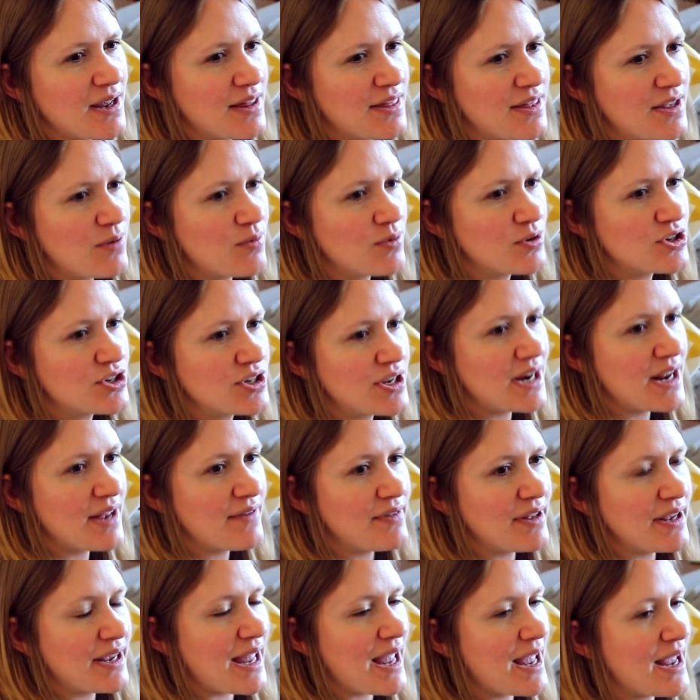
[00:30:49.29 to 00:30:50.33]
I think we're just gonna have
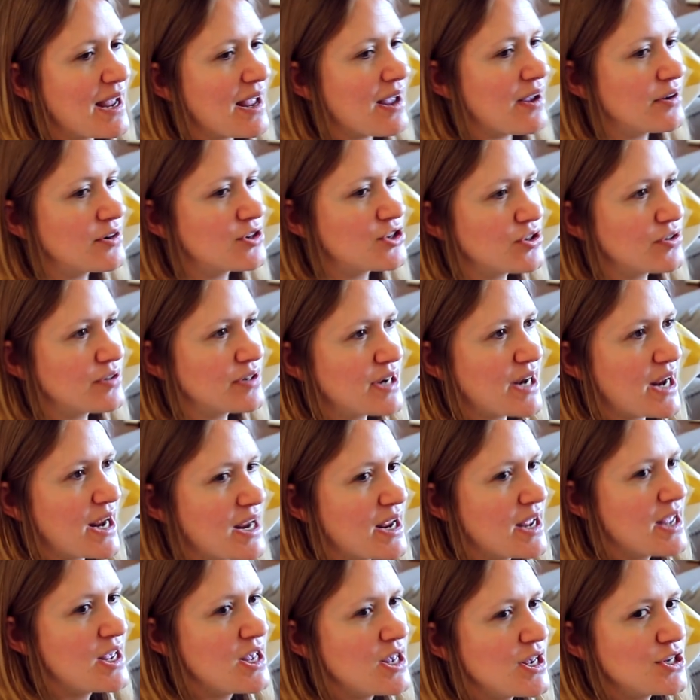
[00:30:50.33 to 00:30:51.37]
like hang out and chill today.